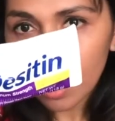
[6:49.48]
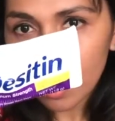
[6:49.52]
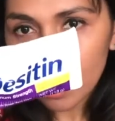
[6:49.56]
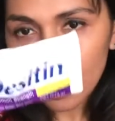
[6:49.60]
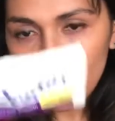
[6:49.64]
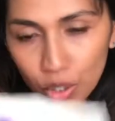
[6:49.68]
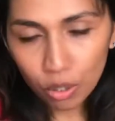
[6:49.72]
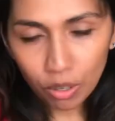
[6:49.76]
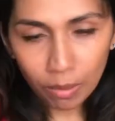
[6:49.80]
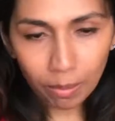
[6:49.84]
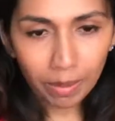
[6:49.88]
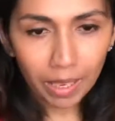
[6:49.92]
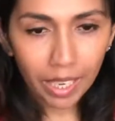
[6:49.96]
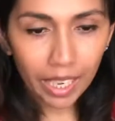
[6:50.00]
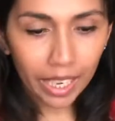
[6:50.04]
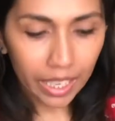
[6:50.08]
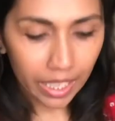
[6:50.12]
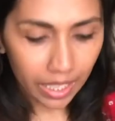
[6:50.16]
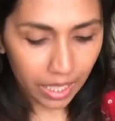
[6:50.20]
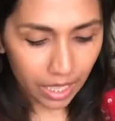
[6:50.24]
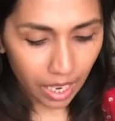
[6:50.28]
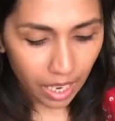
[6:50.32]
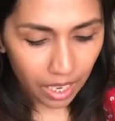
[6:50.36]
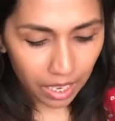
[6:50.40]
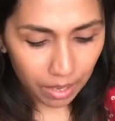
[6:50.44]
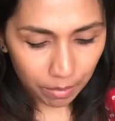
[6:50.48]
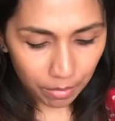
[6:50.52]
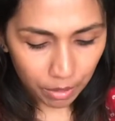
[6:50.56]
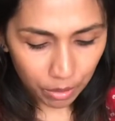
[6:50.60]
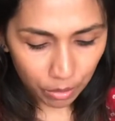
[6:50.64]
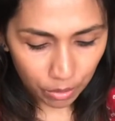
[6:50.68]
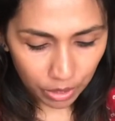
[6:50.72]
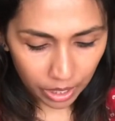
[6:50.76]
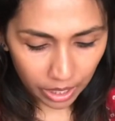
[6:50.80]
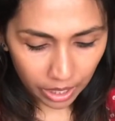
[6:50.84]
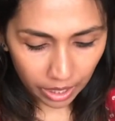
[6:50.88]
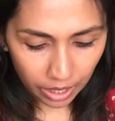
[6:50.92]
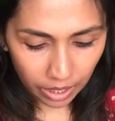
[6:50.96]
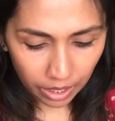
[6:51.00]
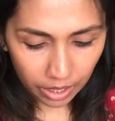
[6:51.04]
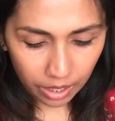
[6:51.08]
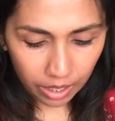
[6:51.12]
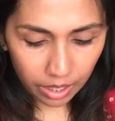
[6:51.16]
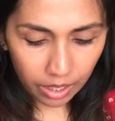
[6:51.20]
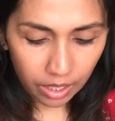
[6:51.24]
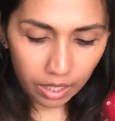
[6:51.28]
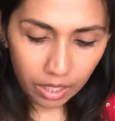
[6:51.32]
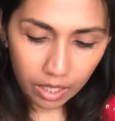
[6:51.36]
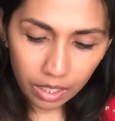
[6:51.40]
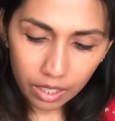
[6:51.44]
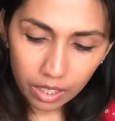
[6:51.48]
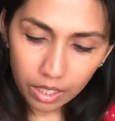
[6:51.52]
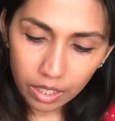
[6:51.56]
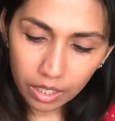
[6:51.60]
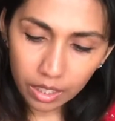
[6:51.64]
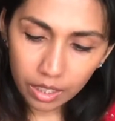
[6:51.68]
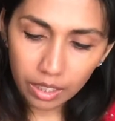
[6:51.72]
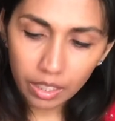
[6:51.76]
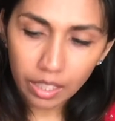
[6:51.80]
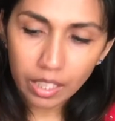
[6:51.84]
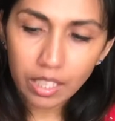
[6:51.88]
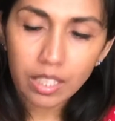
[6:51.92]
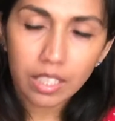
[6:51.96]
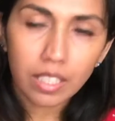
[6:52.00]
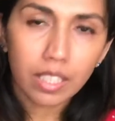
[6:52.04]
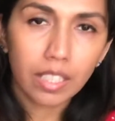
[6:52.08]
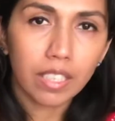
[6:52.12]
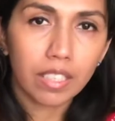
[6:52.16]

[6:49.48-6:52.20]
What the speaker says: To apply it, I am using, this